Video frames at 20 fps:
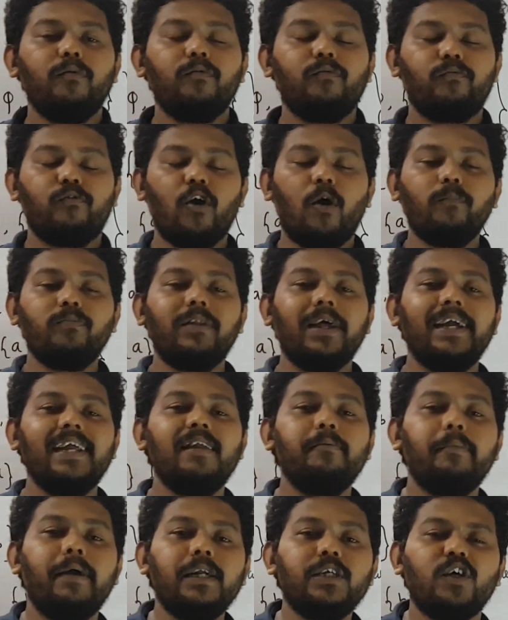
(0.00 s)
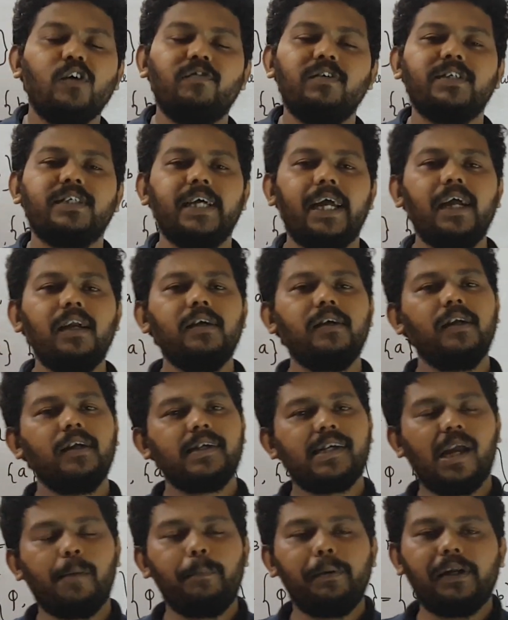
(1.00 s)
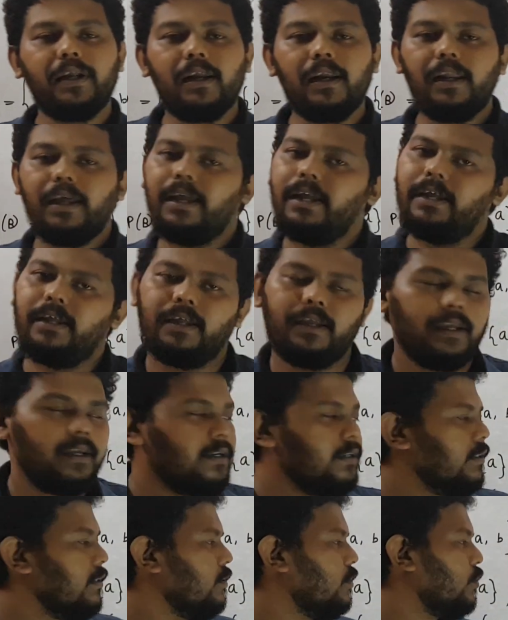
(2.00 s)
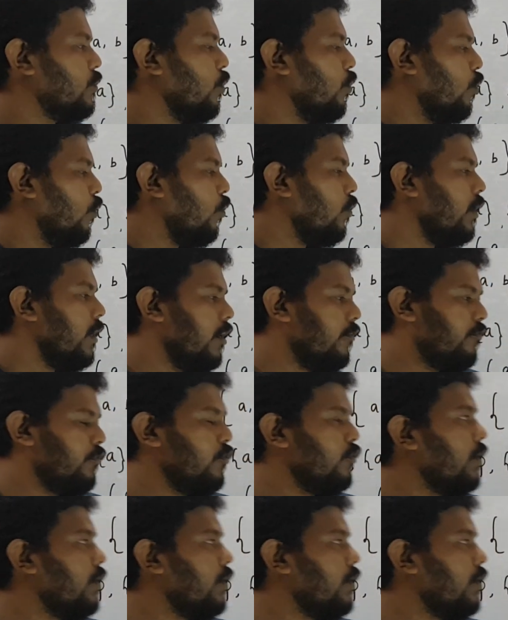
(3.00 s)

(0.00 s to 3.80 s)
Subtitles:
from the elements of a set capital A. So if you